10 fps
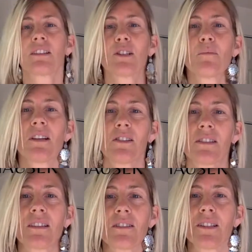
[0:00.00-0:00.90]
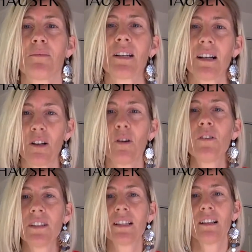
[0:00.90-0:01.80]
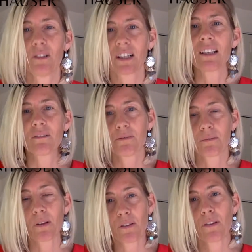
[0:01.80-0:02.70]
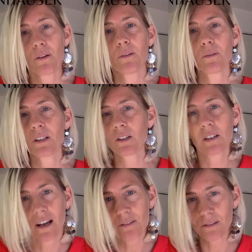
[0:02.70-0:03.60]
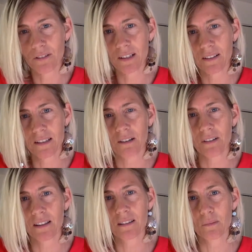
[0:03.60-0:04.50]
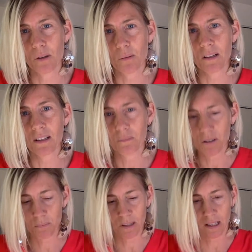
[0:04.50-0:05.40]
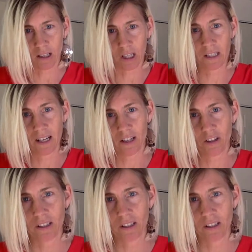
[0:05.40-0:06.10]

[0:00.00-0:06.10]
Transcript: it to me, I'll hold it, I'll look at it with you, we don't have to figure this out right this moment, I'm just being a container.